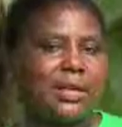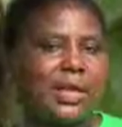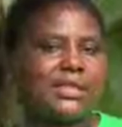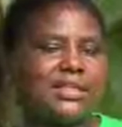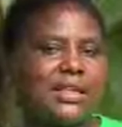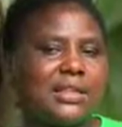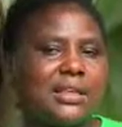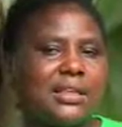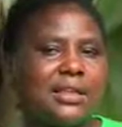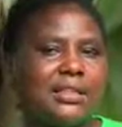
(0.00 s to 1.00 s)
I
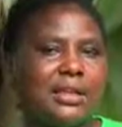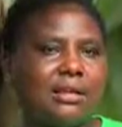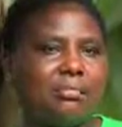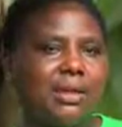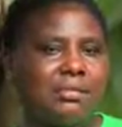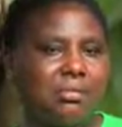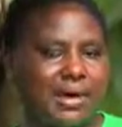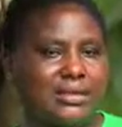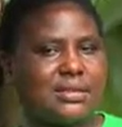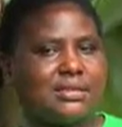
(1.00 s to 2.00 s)
started getting big
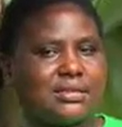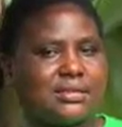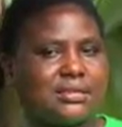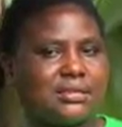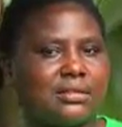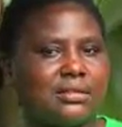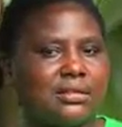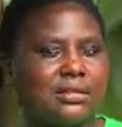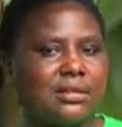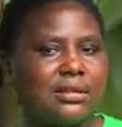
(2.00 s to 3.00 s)
bunches.
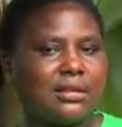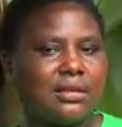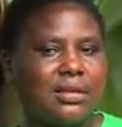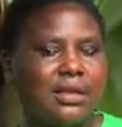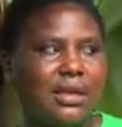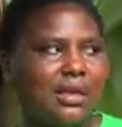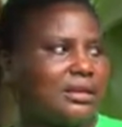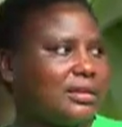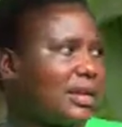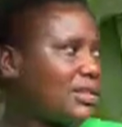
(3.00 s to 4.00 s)

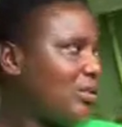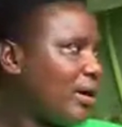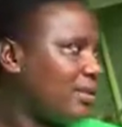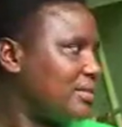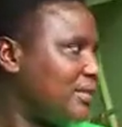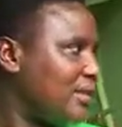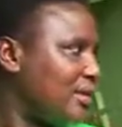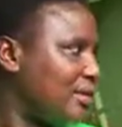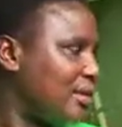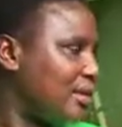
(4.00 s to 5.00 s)
And as you can see,